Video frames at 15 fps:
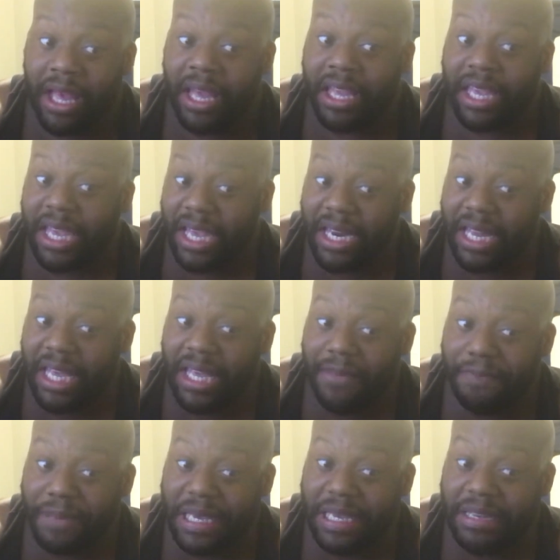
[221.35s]
can he
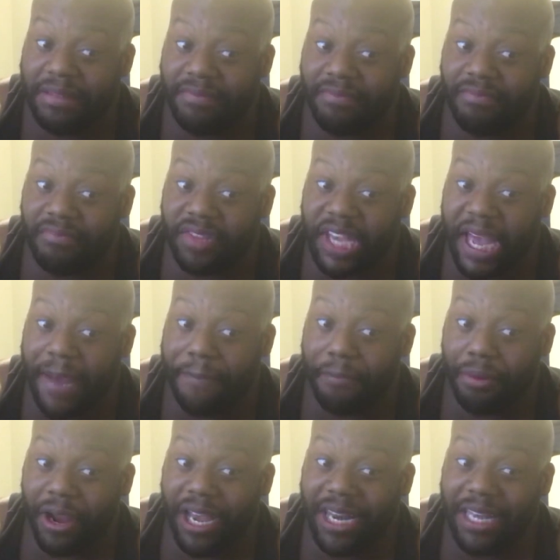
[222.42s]
beat
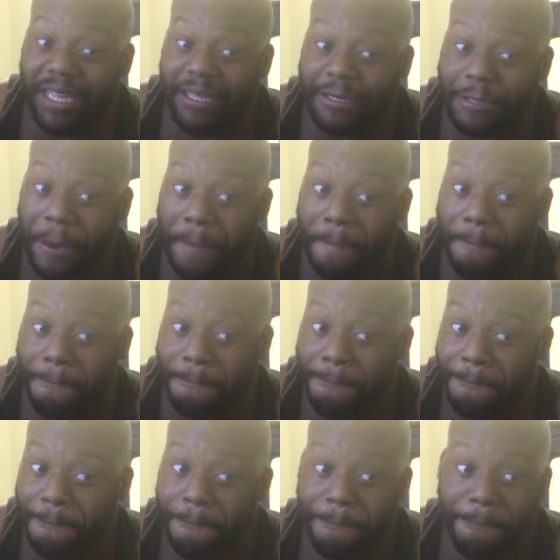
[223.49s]
Tom Brady?
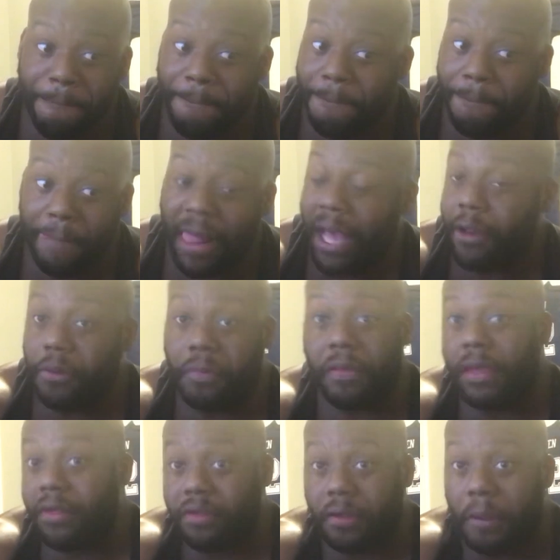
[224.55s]
I don't
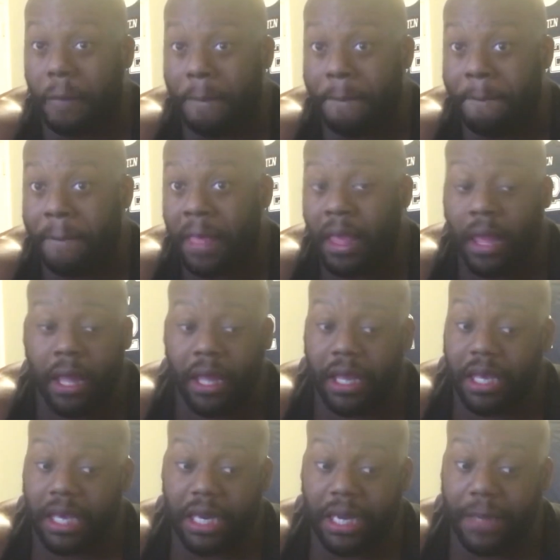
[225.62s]
think so.
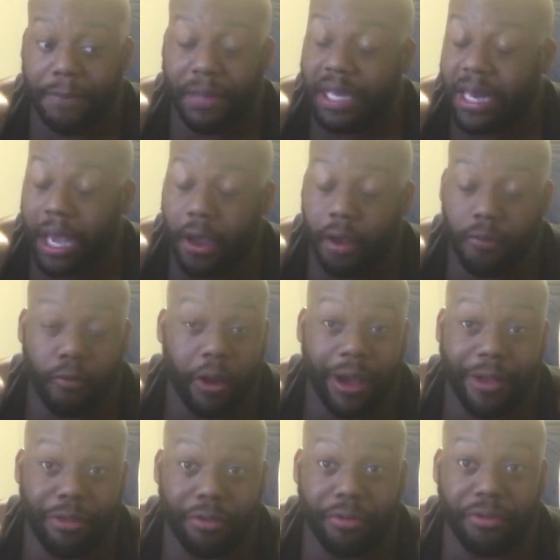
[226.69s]
Can he beat Aaron
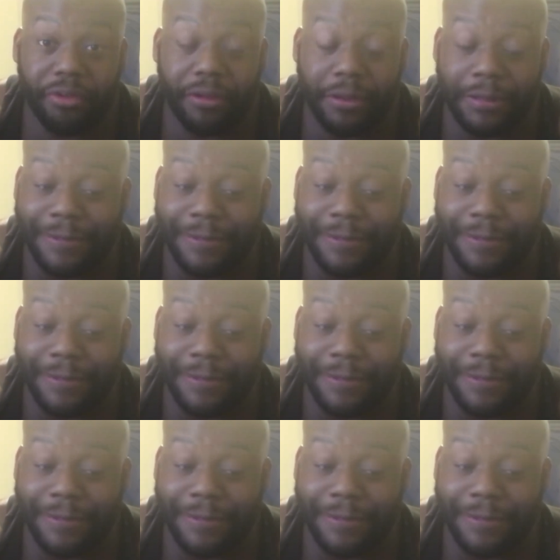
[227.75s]
Rodgers?